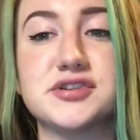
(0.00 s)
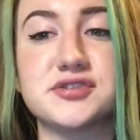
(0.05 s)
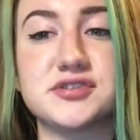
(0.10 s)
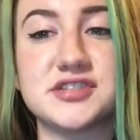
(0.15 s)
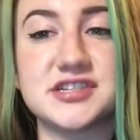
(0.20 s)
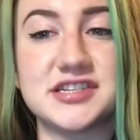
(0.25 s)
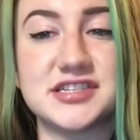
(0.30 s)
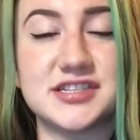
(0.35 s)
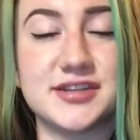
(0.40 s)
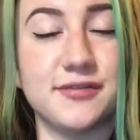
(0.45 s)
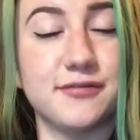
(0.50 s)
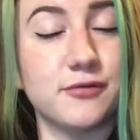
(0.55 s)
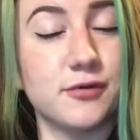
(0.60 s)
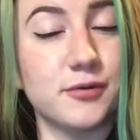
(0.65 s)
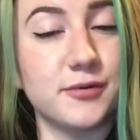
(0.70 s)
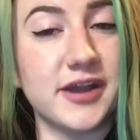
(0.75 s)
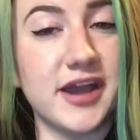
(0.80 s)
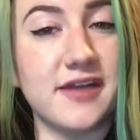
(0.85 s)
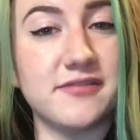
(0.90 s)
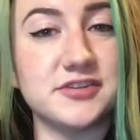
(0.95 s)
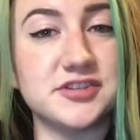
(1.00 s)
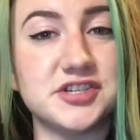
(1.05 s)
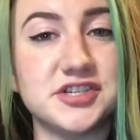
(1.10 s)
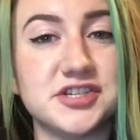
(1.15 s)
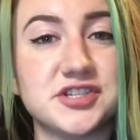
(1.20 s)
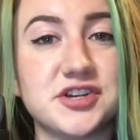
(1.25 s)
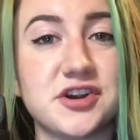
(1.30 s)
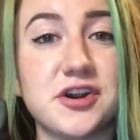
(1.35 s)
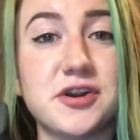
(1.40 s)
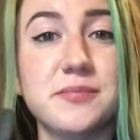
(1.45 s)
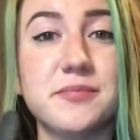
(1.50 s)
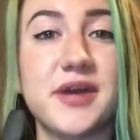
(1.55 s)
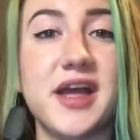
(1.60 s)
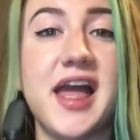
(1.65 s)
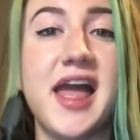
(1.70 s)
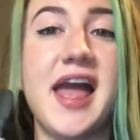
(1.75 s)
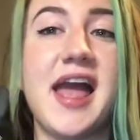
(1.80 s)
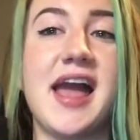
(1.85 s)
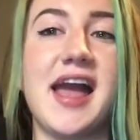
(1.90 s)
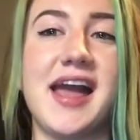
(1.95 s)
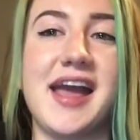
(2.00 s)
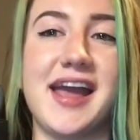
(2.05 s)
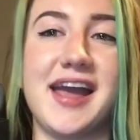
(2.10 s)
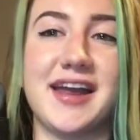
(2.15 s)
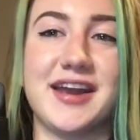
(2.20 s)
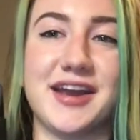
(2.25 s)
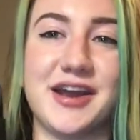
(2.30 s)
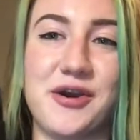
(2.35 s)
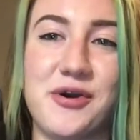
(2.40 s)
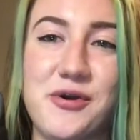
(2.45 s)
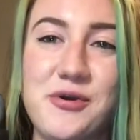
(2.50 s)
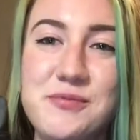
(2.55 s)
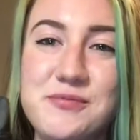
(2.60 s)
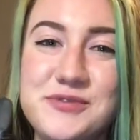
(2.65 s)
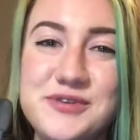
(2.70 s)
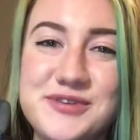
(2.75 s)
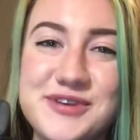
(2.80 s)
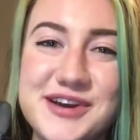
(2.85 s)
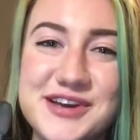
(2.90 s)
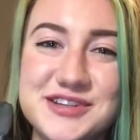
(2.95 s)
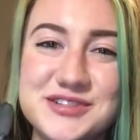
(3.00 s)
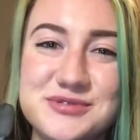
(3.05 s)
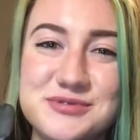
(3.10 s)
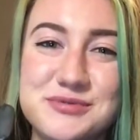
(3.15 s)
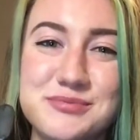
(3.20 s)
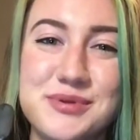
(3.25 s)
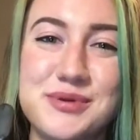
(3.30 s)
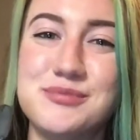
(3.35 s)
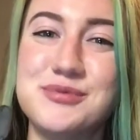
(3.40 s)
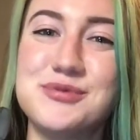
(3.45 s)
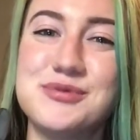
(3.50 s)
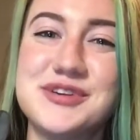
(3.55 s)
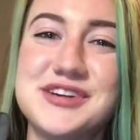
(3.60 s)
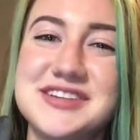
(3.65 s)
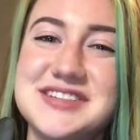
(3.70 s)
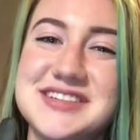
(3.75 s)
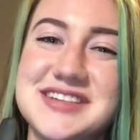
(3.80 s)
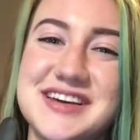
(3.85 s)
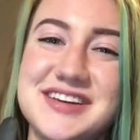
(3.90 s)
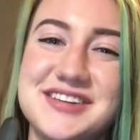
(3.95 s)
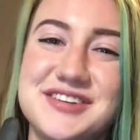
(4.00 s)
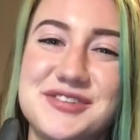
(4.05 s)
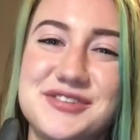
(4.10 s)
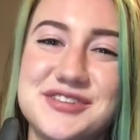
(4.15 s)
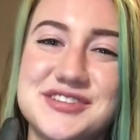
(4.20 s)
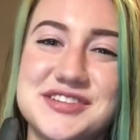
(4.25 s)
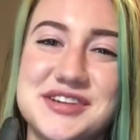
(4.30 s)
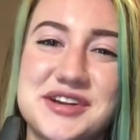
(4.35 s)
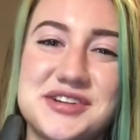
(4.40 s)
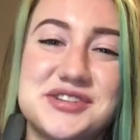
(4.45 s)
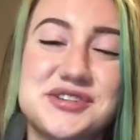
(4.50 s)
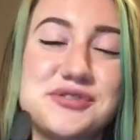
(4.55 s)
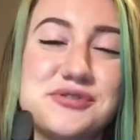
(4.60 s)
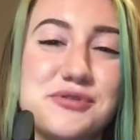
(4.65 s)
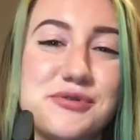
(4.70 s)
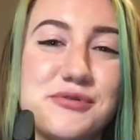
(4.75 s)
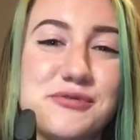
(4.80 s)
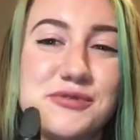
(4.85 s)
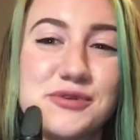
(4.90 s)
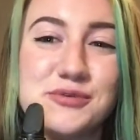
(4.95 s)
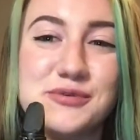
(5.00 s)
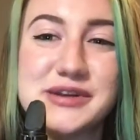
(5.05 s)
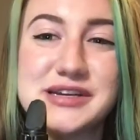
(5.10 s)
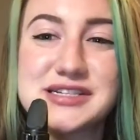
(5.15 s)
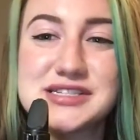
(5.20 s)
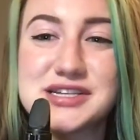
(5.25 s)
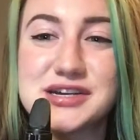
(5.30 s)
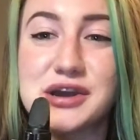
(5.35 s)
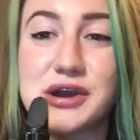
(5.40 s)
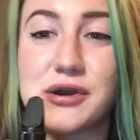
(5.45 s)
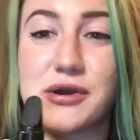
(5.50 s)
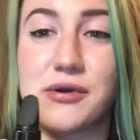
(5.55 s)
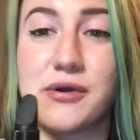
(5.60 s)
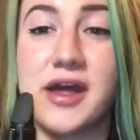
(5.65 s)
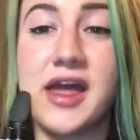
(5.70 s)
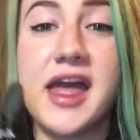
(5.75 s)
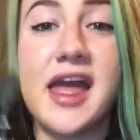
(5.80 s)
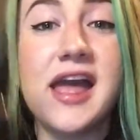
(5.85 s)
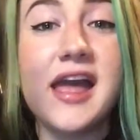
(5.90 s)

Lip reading: 64, we have a G sharp. And I hope you guys remember what I said in our sectional a few weeks ago.